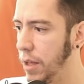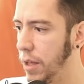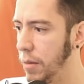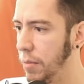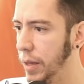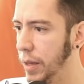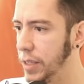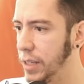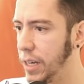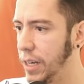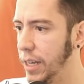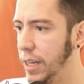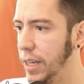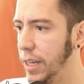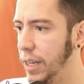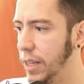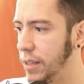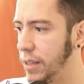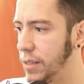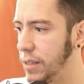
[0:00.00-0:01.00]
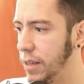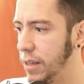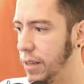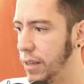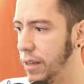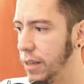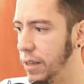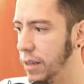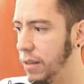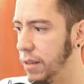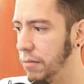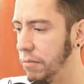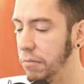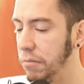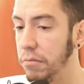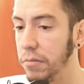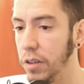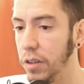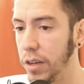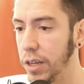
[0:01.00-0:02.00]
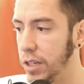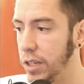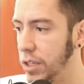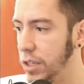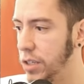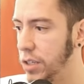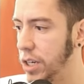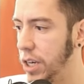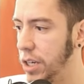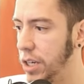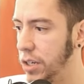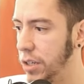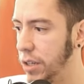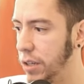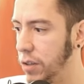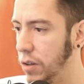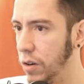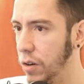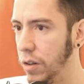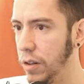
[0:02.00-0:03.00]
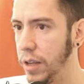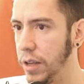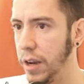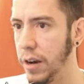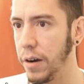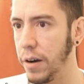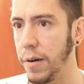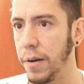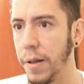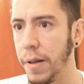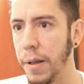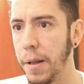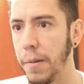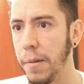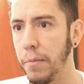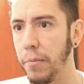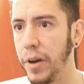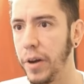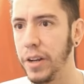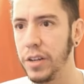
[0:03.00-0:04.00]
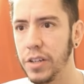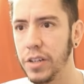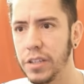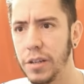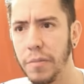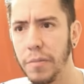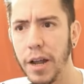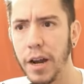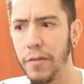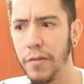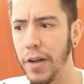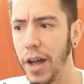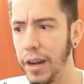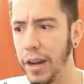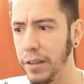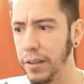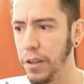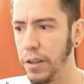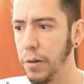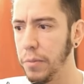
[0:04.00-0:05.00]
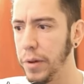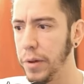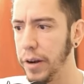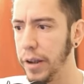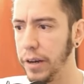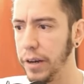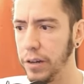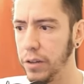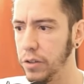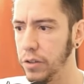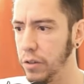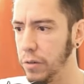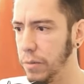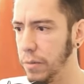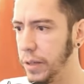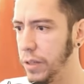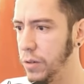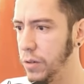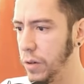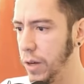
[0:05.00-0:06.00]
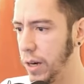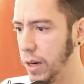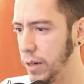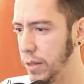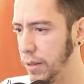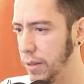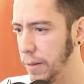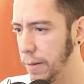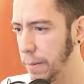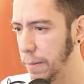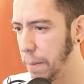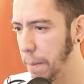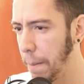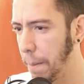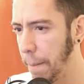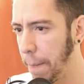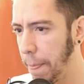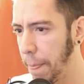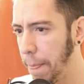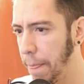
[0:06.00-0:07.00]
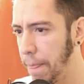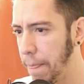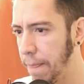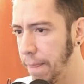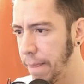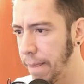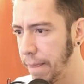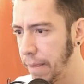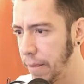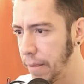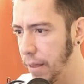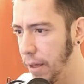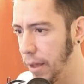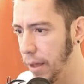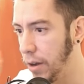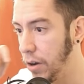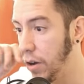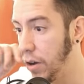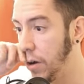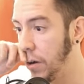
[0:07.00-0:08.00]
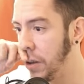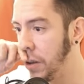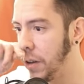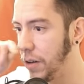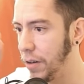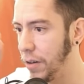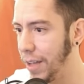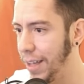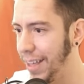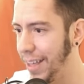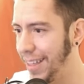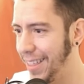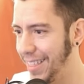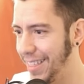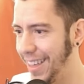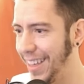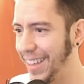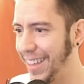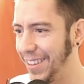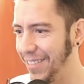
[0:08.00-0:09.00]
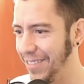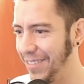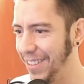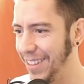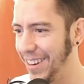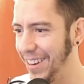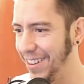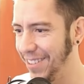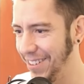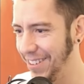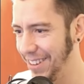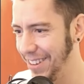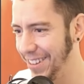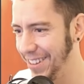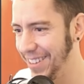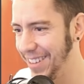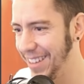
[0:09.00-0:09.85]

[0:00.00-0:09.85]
Basically, it's you can just change the toggle here, but it's just a matter of adding the operator. It shouldn't be too hard. And no audio. Thank you for the no audio.